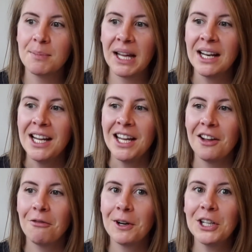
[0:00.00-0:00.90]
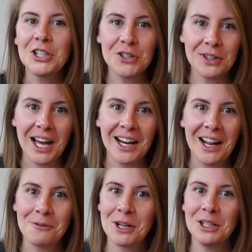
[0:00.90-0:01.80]
But if we're going to do that,
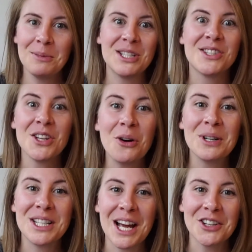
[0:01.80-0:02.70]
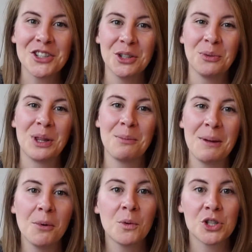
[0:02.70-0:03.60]
and we're going to be so intentional with the
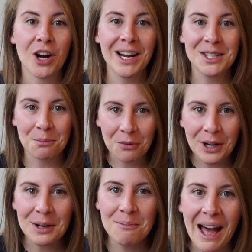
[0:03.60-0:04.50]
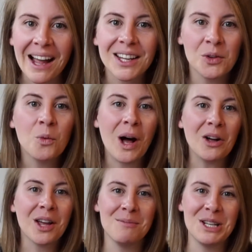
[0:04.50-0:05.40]
people we're trying to bring back and
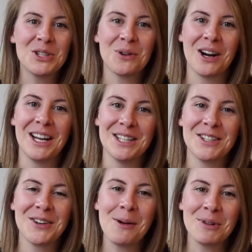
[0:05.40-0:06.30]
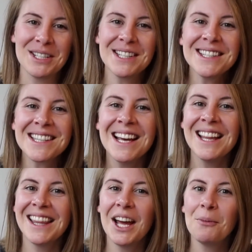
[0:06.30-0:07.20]
welcome into our Instagram presence,
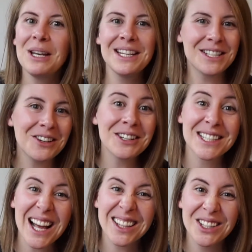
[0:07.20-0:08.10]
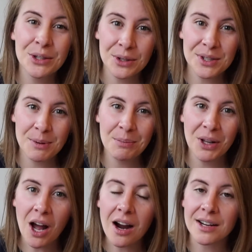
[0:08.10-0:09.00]
then we need to know exactly who those people
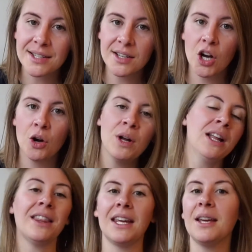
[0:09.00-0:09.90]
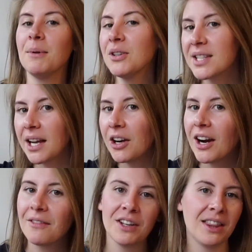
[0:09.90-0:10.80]
are. So think about
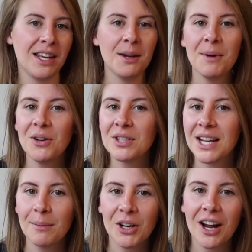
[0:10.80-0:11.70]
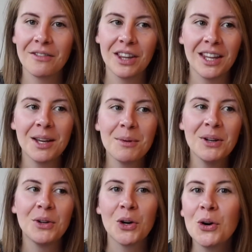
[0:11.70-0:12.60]
psychographic, think about demographic, think
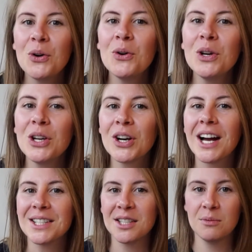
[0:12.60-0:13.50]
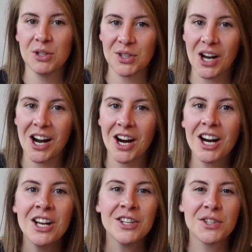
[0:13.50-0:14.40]
about who your customers
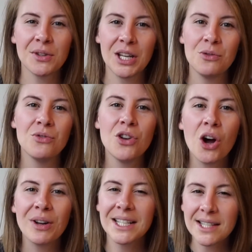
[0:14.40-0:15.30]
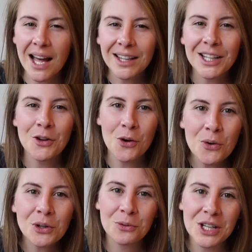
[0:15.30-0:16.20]
are so that you know exactly
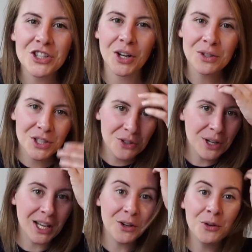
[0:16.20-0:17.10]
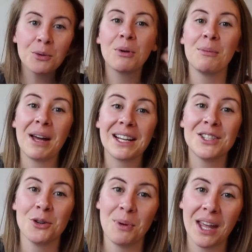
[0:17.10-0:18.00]
who to reach out to and who to bring back
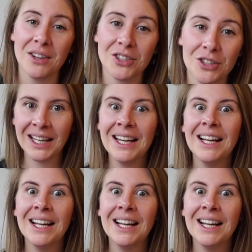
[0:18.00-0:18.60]
to your page.